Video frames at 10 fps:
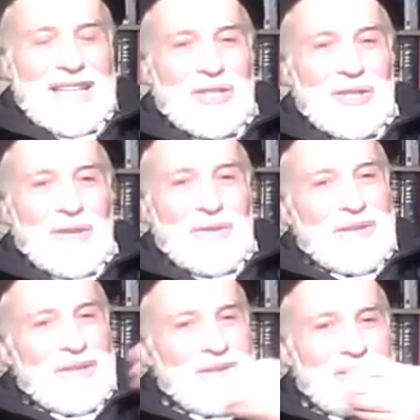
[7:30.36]

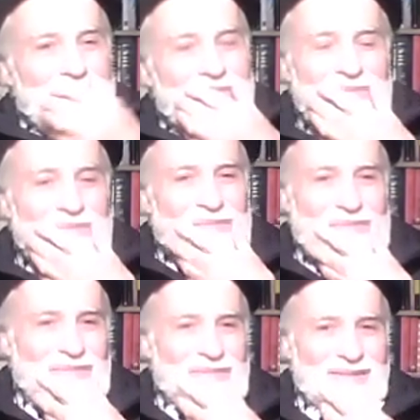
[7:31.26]
magnetism as theirs
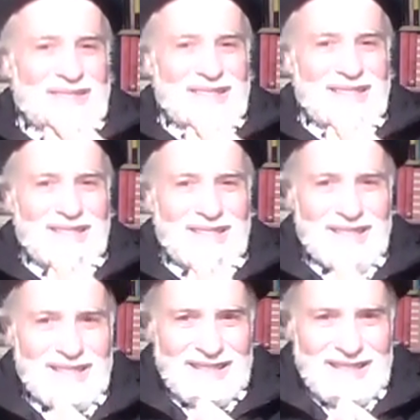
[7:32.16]
inspires them
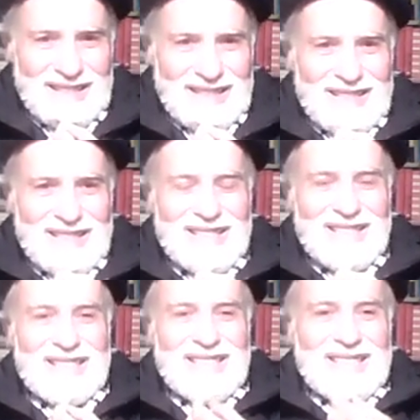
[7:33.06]
to be
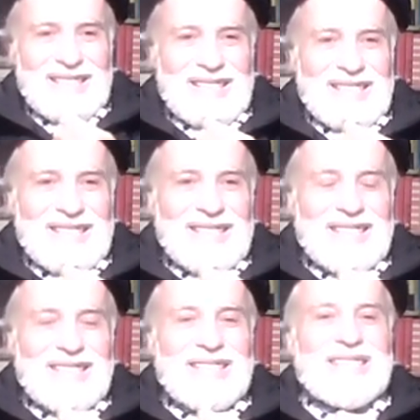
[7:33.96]
unified in their
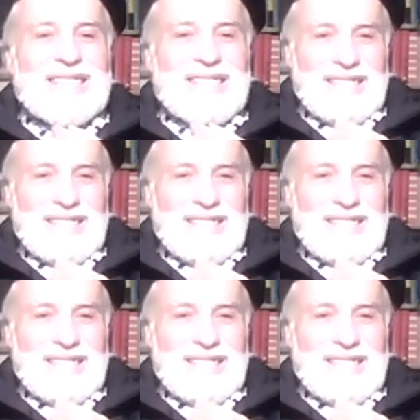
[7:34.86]
function.